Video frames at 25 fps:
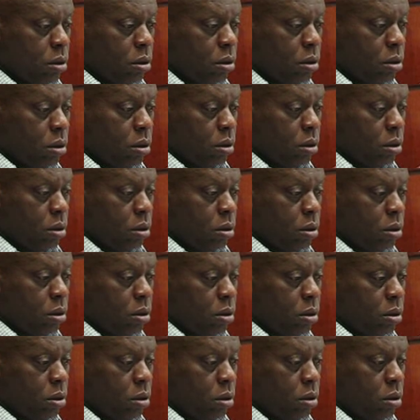
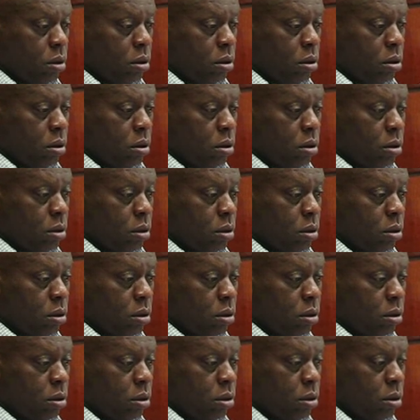
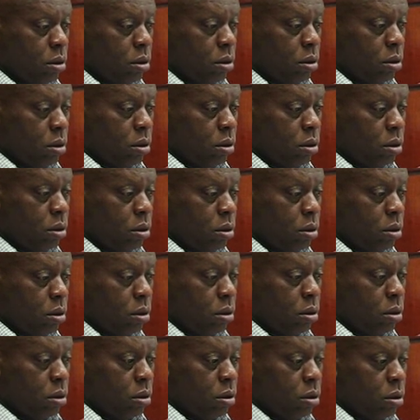
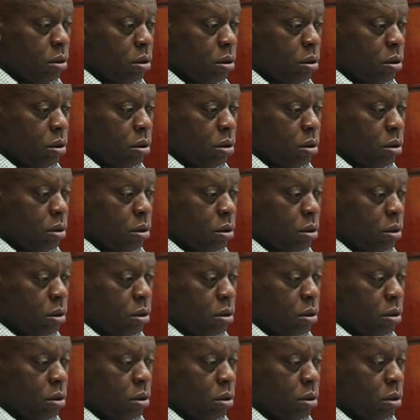
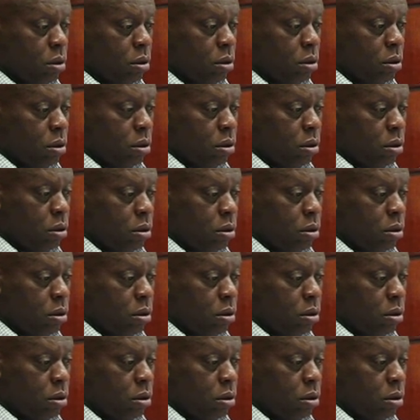(silent)